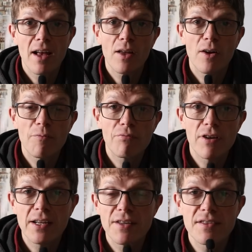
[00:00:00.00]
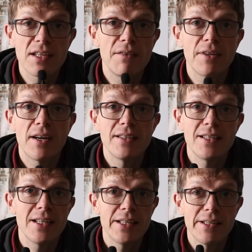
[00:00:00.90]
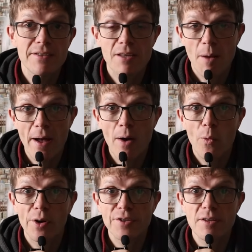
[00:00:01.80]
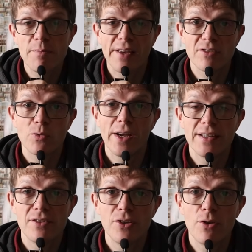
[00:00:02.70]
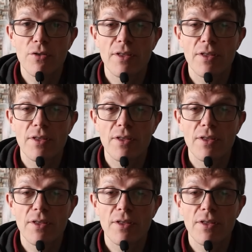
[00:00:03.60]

a lot of preconceived ideas about what's the best way to do